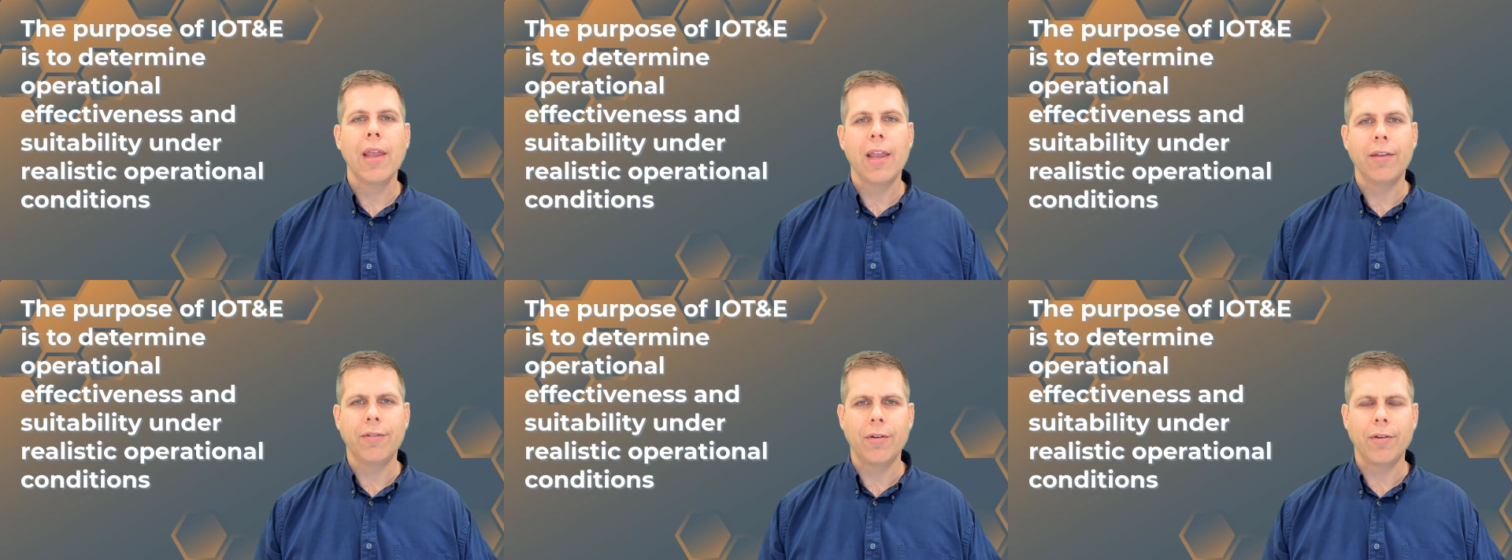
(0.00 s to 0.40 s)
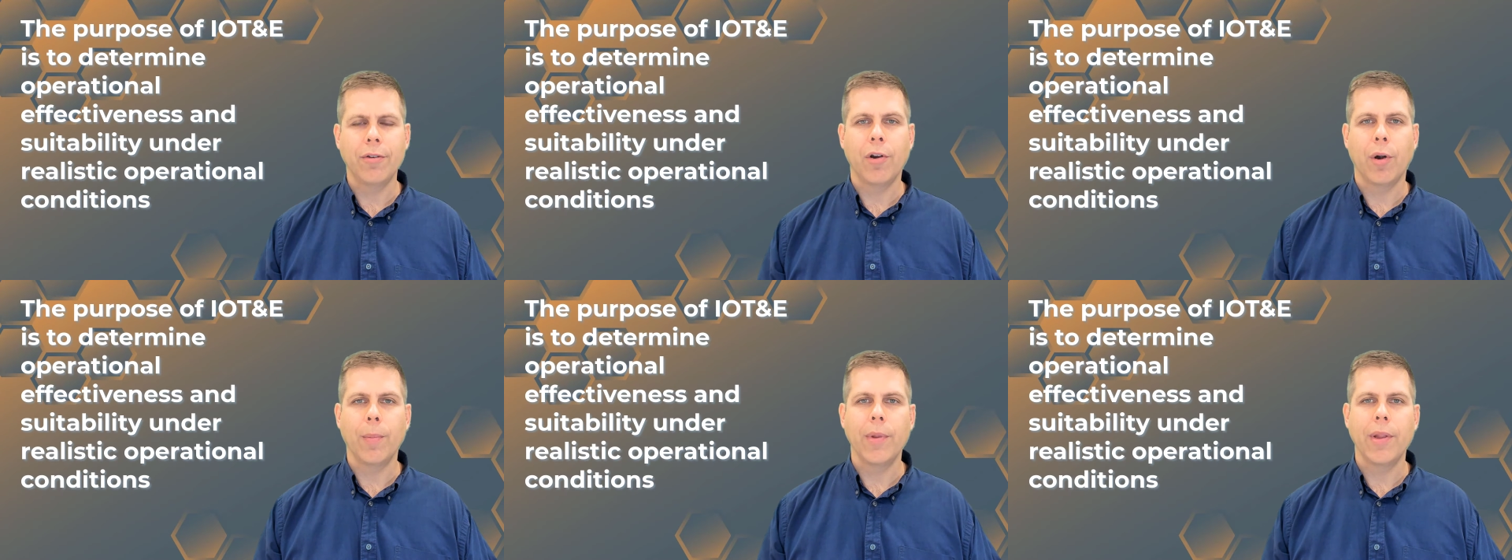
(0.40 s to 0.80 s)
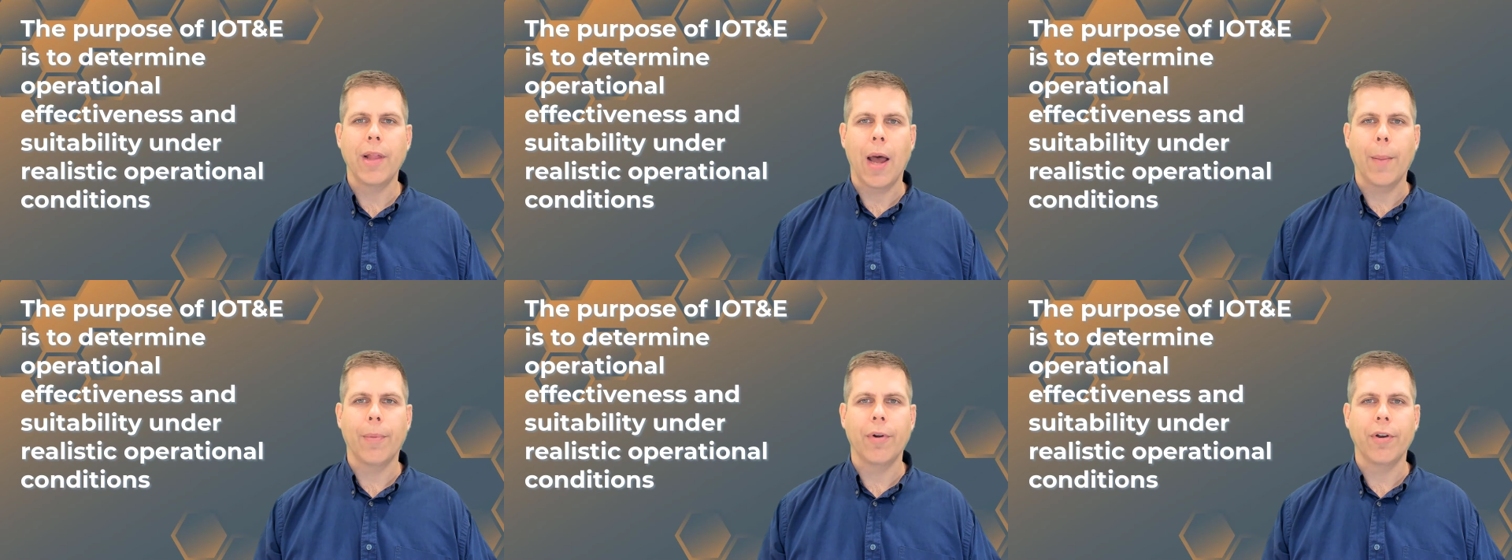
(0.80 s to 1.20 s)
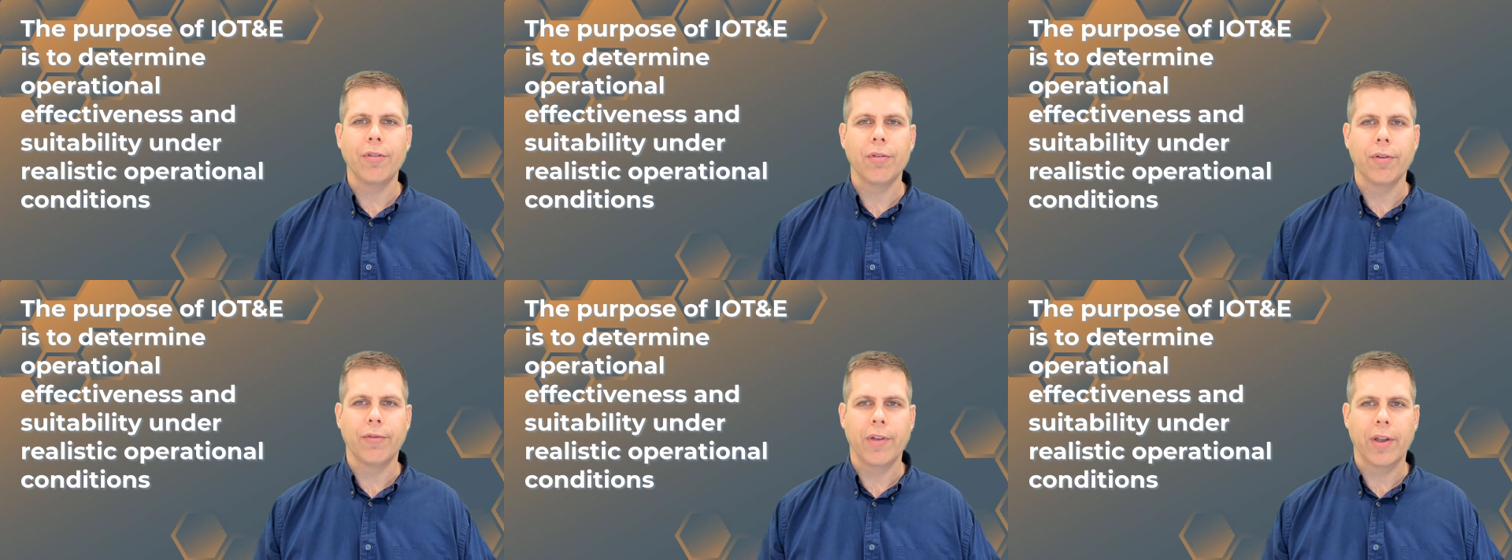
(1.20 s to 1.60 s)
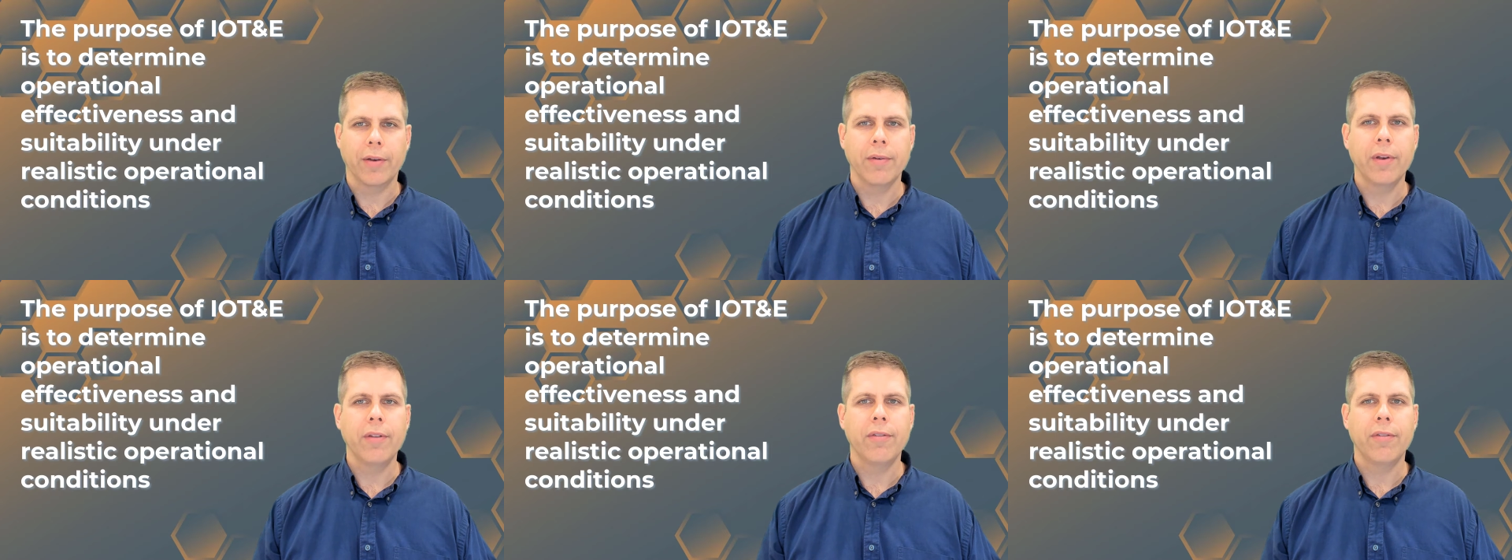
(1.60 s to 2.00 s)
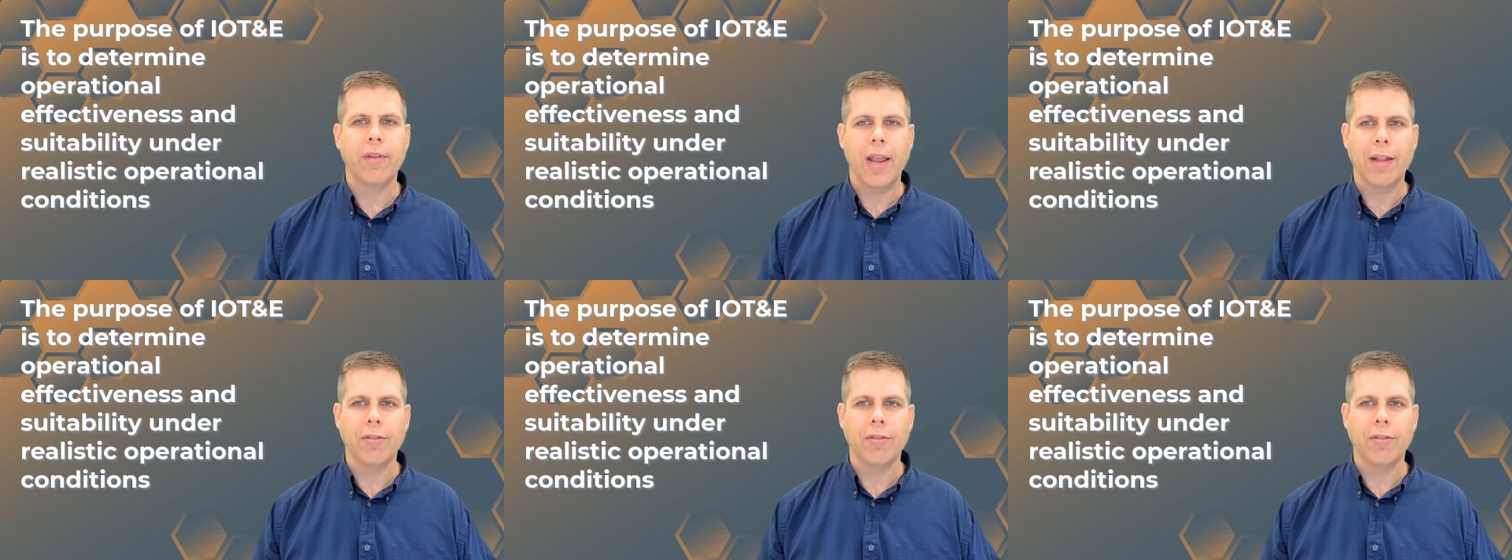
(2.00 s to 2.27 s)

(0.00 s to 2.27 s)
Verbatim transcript: is to determine the operational effectiveness